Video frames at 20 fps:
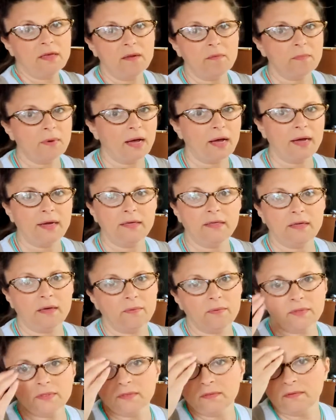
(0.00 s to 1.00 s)
in mind. I
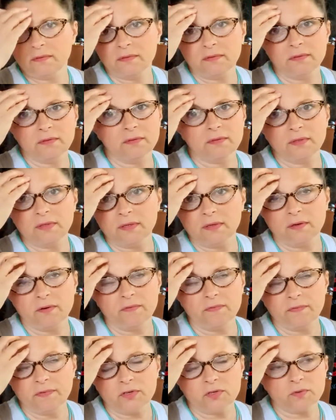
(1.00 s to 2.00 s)
wasn't,
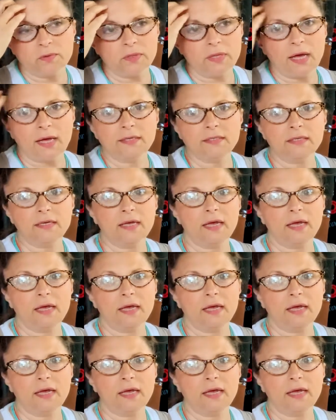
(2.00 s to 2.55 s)
visualizing